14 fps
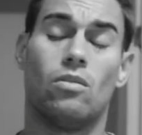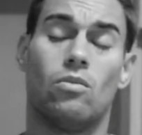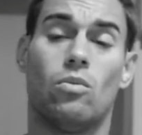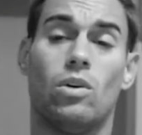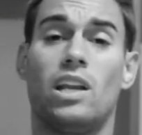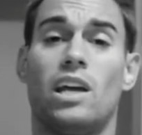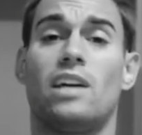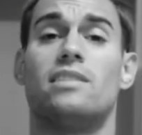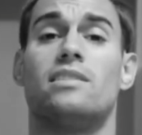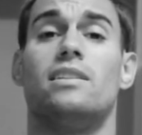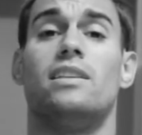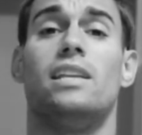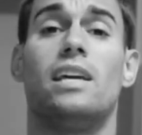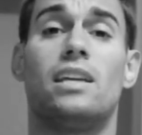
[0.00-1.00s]
What has
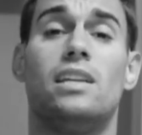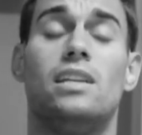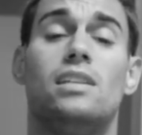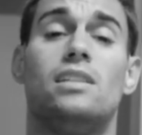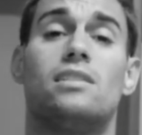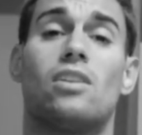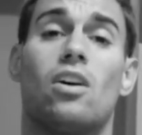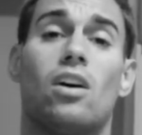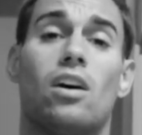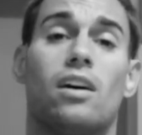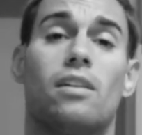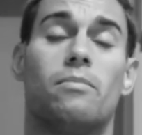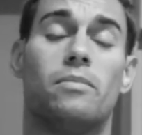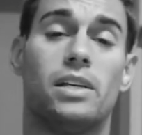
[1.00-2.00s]
Nikki taught
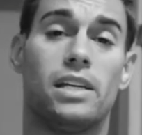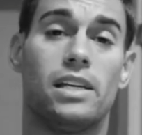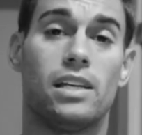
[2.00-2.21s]
me?